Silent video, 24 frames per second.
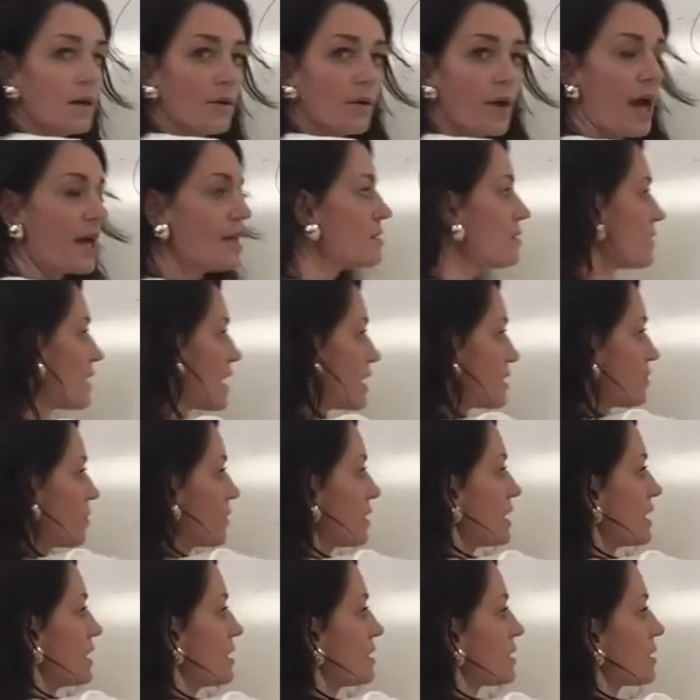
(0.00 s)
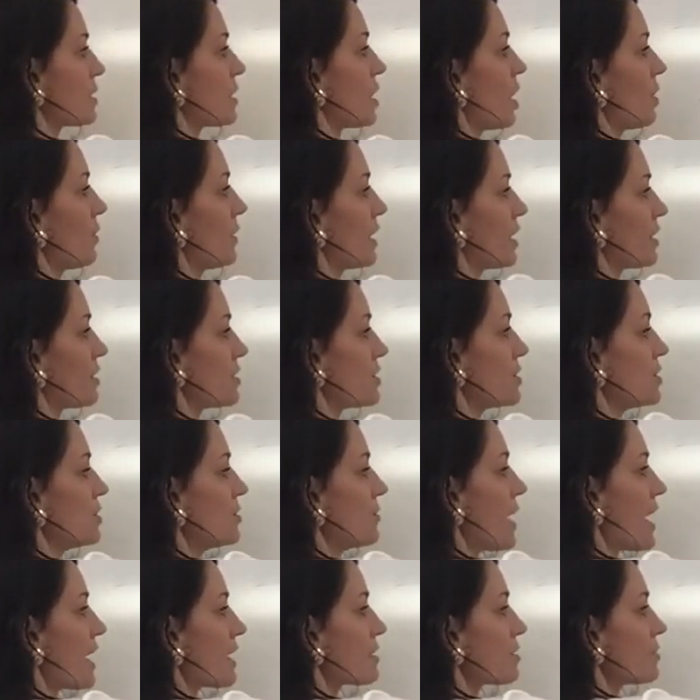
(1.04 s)
Okay, so that's what needs to go here,
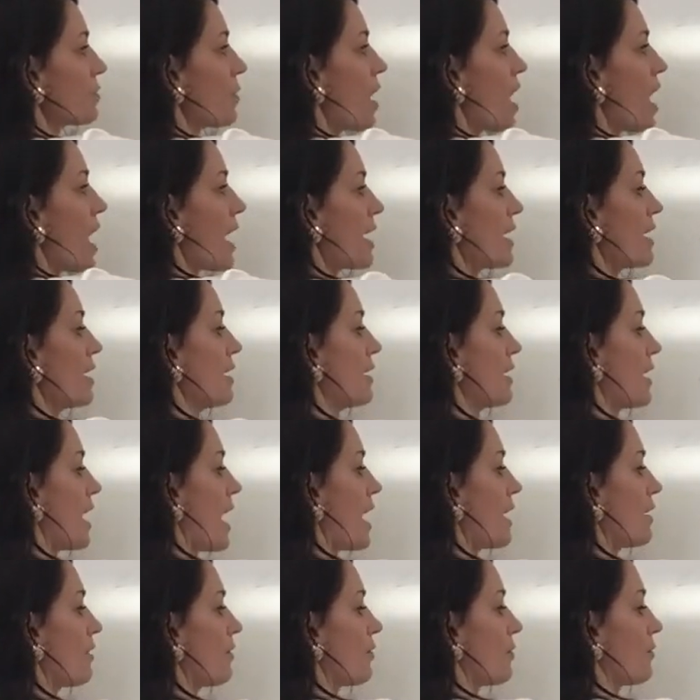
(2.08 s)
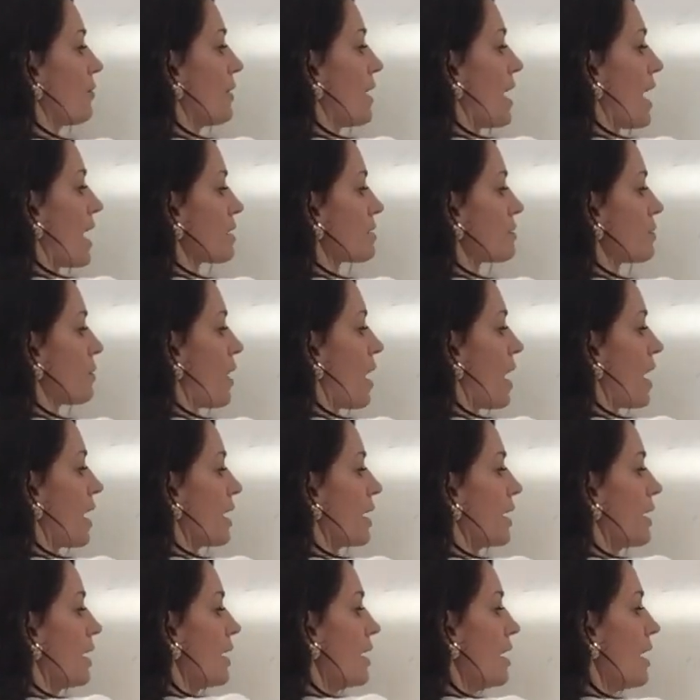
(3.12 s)
2xy and 3xy.
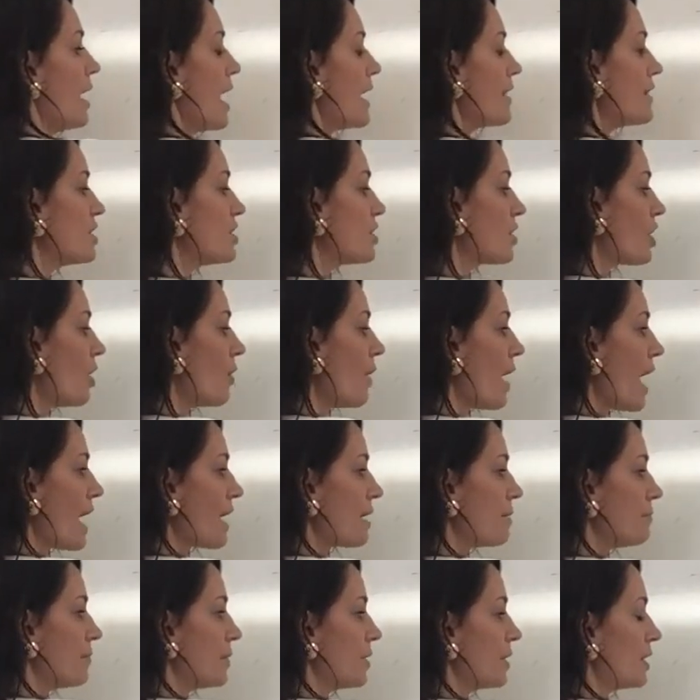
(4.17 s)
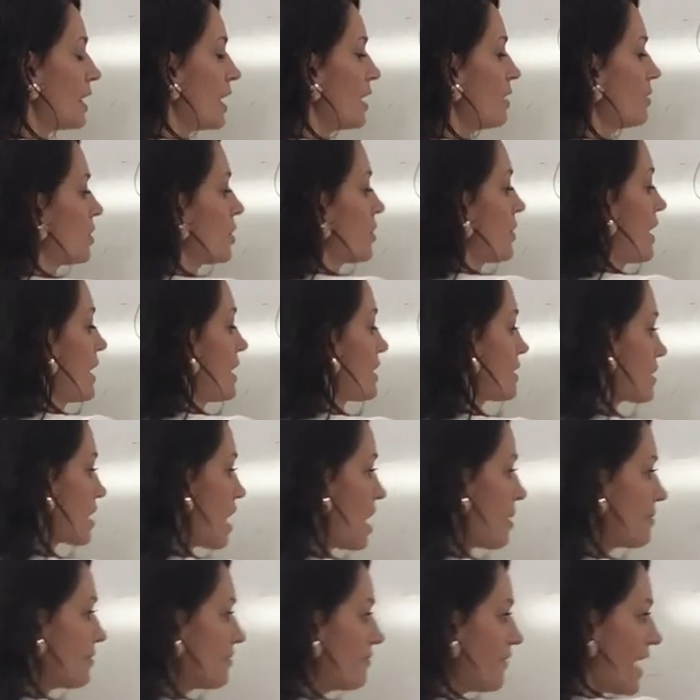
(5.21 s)
And then you go ahead and pull out the greatest
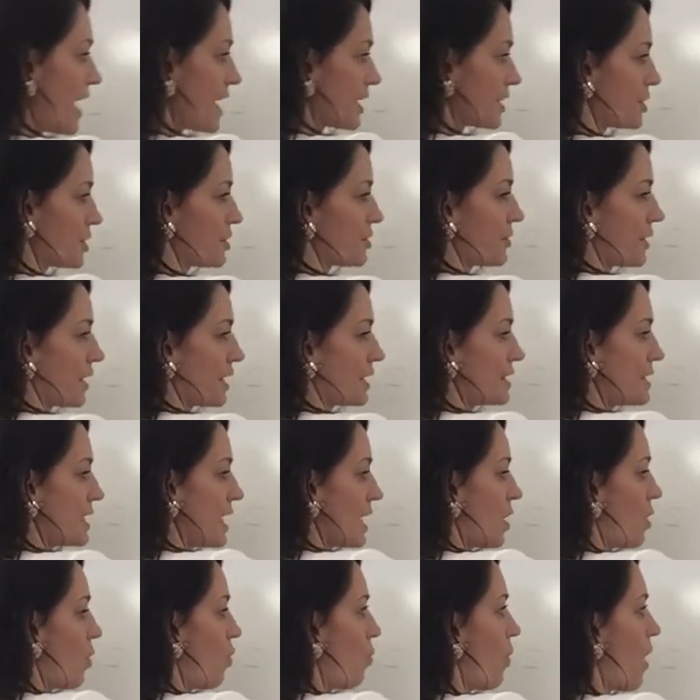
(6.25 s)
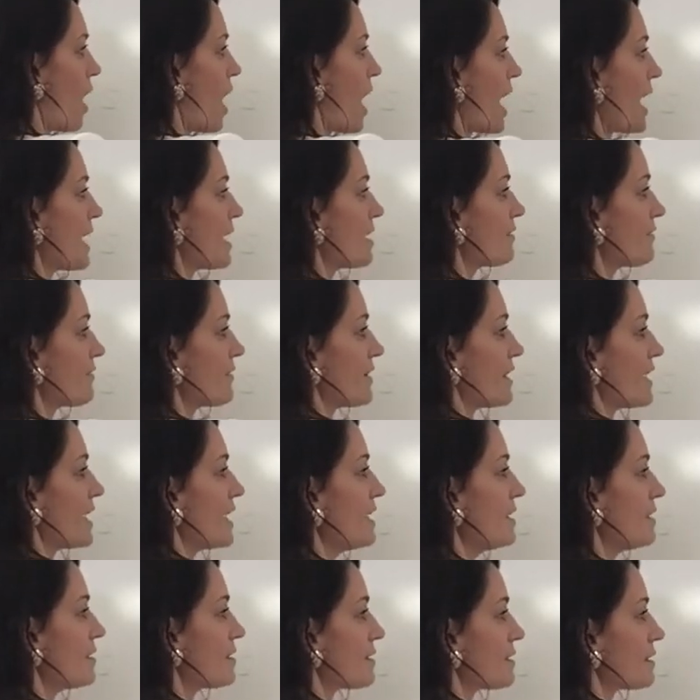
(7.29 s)
common factor. So I can take a y out of
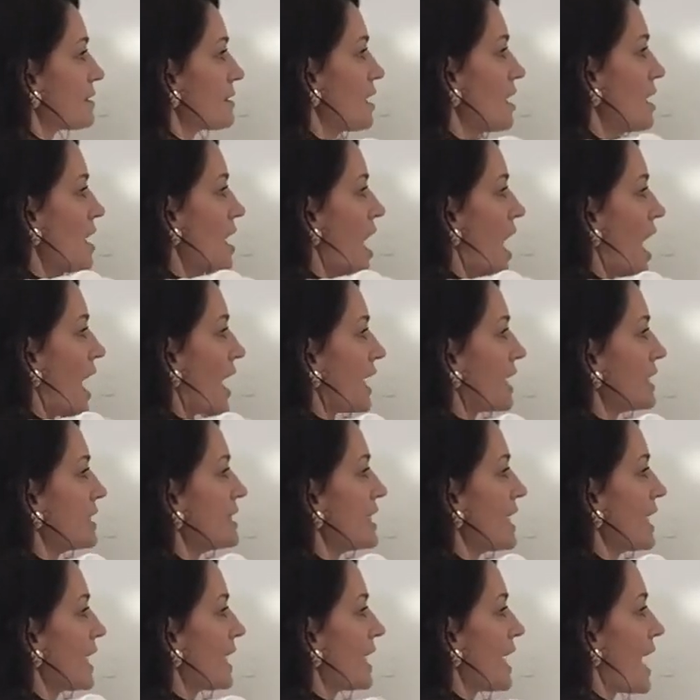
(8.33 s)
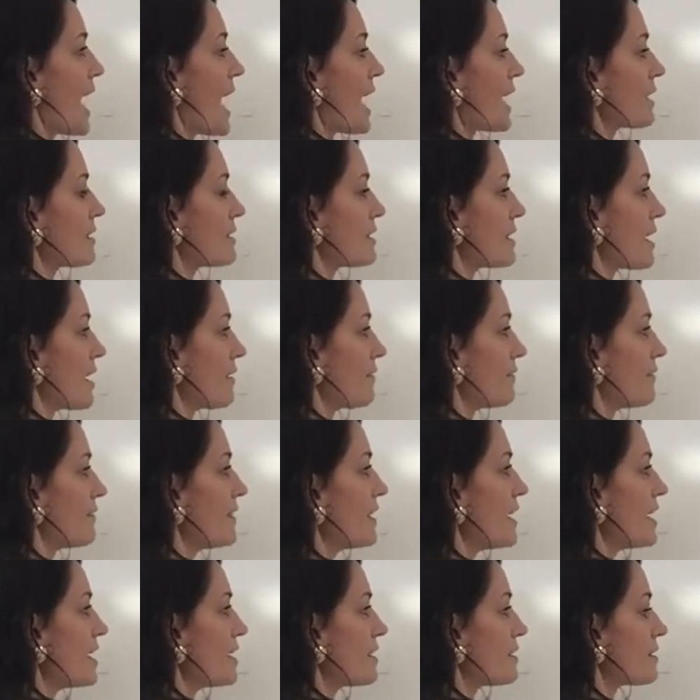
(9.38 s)
this, I can take an x out of
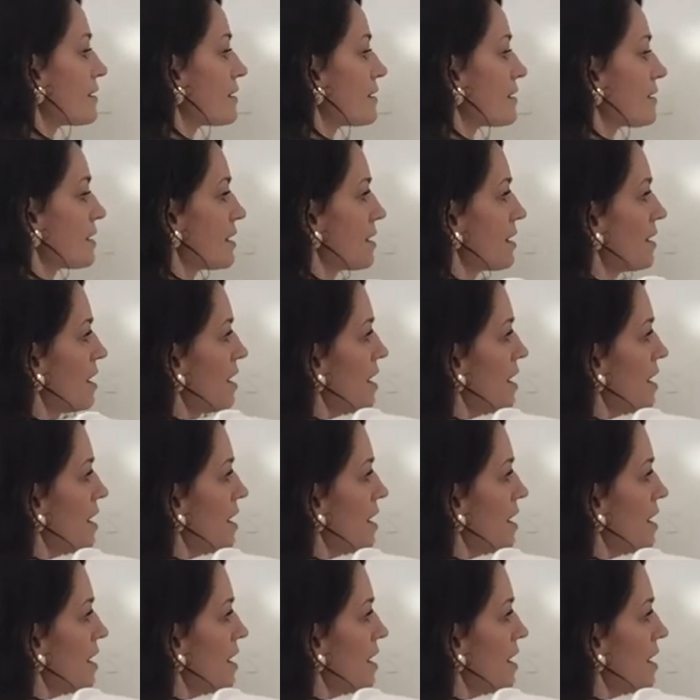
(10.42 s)
this,